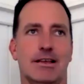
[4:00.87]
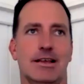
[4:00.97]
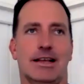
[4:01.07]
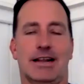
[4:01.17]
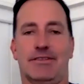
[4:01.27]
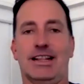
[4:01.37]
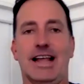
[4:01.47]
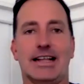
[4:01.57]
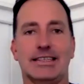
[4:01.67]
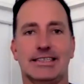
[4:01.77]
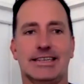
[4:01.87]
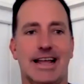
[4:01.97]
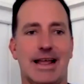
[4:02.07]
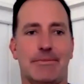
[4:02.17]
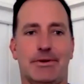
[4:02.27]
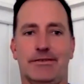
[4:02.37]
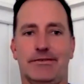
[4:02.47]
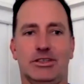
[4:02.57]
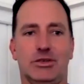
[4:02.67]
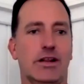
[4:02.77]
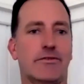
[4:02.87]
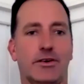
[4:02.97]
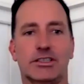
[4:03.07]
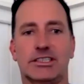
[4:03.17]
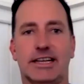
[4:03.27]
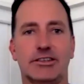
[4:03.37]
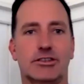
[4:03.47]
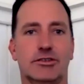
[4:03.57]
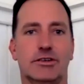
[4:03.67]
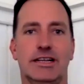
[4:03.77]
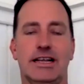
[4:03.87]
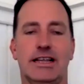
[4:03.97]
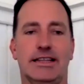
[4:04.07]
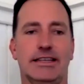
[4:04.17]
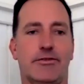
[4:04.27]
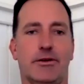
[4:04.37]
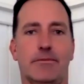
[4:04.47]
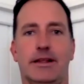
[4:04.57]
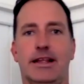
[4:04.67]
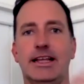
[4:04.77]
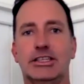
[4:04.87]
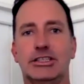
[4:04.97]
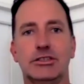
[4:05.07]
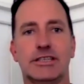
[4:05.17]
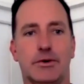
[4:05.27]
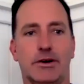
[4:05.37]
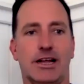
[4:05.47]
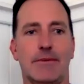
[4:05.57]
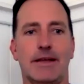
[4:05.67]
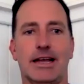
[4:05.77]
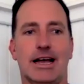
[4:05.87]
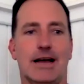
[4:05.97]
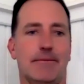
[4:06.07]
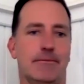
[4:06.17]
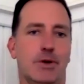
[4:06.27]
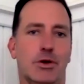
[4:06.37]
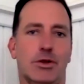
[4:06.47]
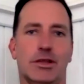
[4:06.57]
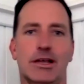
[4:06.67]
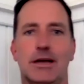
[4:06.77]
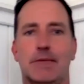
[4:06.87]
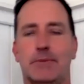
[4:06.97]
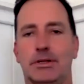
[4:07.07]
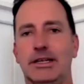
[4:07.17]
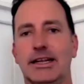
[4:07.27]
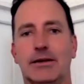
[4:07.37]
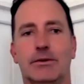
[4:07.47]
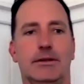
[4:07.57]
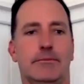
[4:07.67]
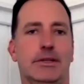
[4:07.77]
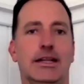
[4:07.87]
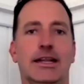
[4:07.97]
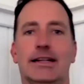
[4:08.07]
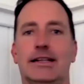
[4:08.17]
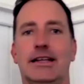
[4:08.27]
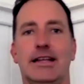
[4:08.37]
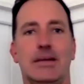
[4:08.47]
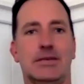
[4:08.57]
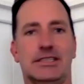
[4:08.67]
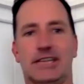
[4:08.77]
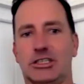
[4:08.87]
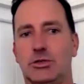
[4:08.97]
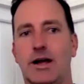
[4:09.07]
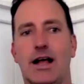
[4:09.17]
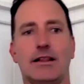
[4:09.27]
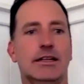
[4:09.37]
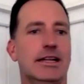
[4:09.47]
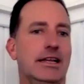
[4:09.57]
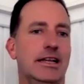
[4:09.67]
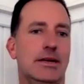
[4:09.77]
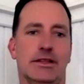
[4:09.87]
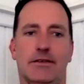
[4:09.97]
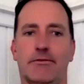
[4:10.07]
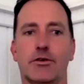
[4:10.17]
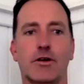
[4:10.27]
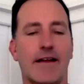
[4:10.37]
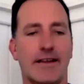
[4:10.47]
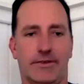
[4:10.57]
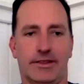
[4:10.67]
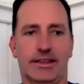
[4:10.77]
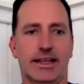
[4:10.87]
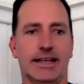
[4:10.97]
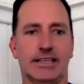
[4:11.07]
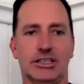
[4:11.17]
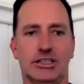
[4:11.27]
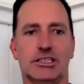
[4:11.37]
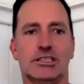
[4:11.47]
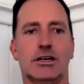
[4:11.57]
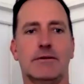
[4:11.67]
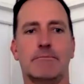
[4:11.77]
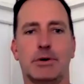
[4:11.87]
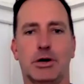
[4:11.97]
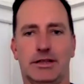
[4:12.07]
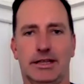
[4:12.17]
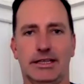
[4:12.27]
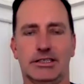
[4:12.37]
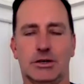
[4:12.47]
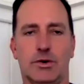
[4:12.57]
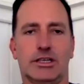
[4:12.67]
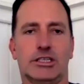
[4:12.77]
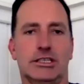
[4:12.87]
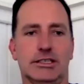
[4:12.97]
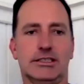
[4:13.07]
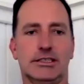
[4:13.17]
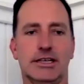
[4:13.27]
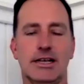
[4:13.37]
of landscape of the 21st century and the different issues that were coming up, both politically, with sexuality, with a variety of different things. It just started birthing these questions.